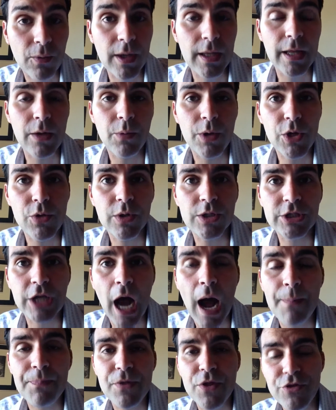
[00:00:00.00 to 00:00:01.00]
really, when you
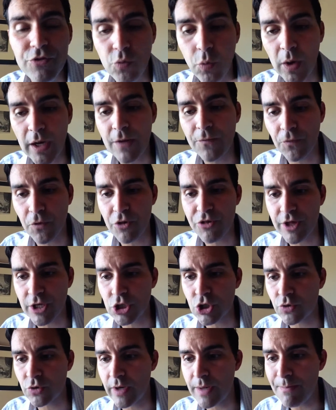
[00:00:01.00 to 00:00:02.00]
adopt this 21st
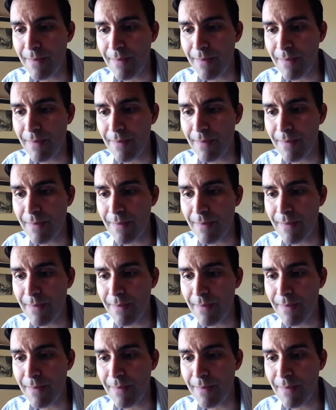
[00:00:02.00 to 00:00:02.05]
century